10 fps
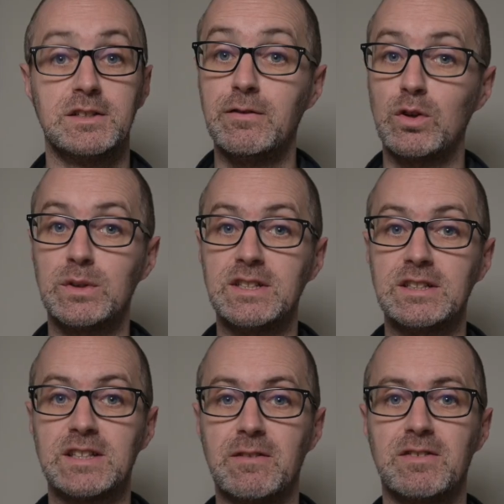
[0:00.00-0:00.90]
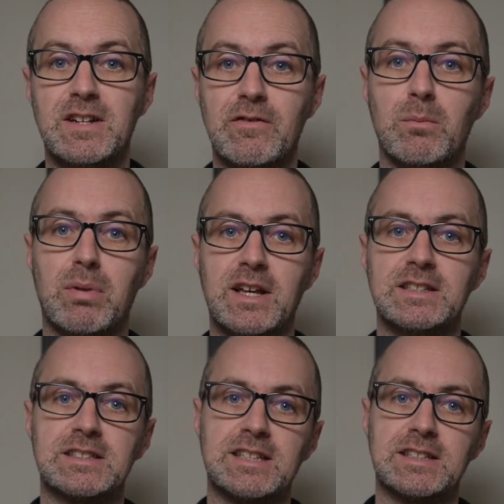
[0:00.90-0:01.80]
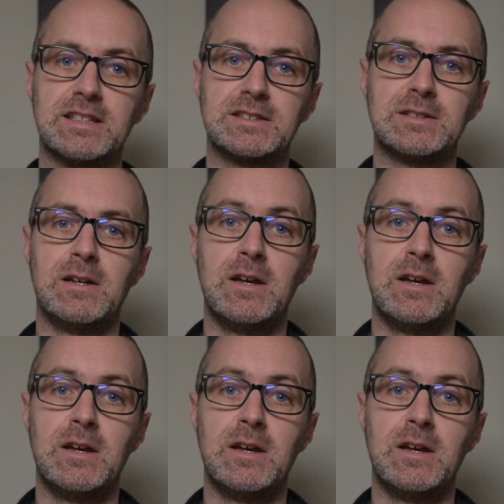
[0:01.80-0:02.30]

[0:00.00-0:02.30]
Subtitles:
Different cuisines have different plating aesthetics.